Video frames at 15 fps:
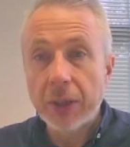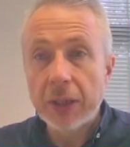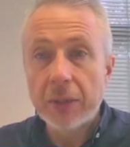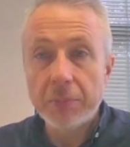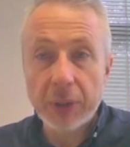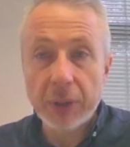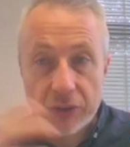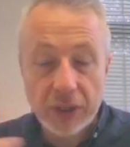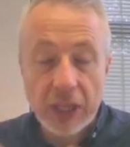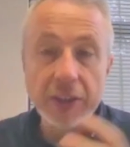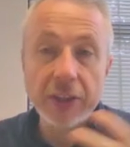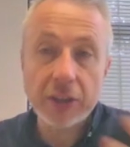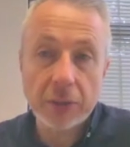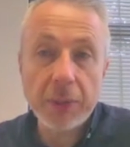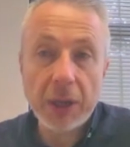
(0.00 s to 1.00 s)
because then
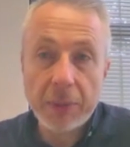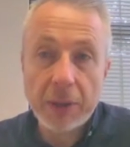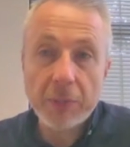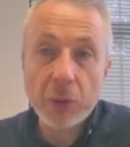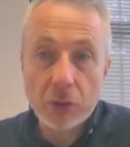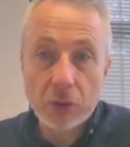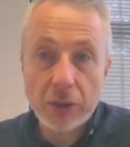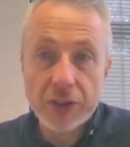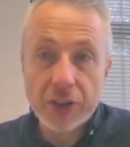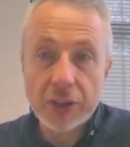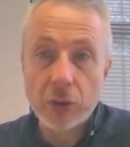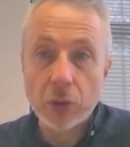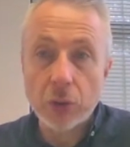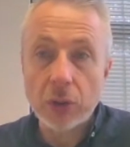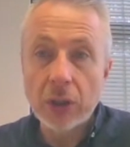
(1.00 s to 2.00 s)
you can be a bit more
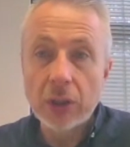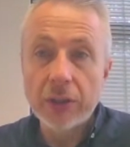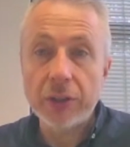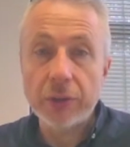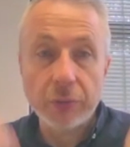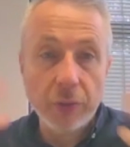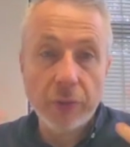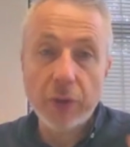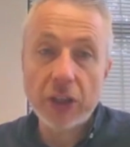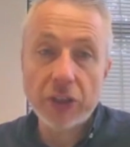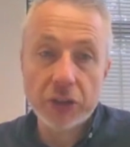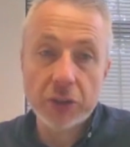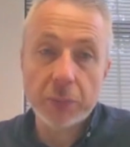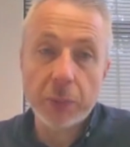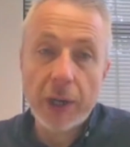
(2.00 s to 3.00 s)
critical. You've refreshed
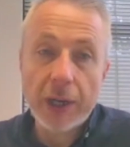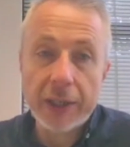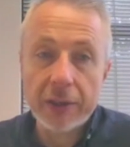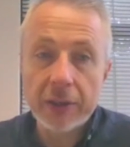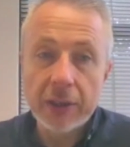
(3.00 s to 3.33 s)
your brain.